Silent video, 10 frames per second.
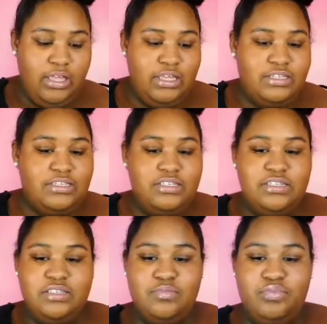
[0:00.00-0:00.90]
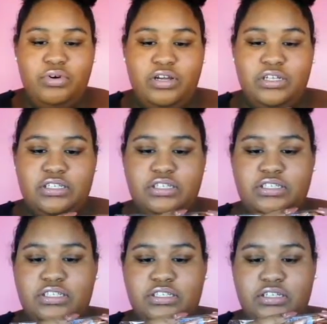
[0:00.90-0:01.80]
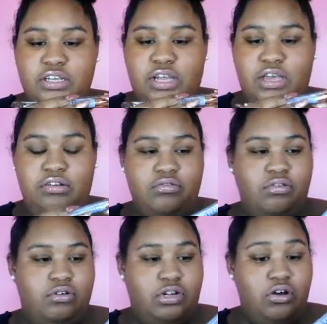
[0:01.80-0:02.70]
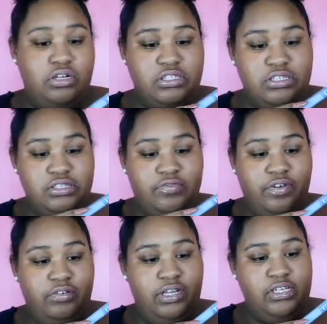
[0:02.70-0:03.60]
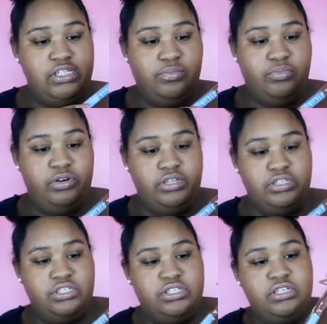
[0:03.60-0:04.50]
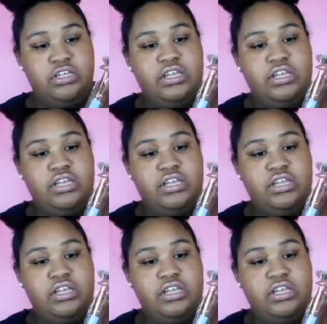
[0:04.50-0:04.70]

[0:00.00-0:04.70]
is this brush. I don't know. Oh, this is a foundation brush.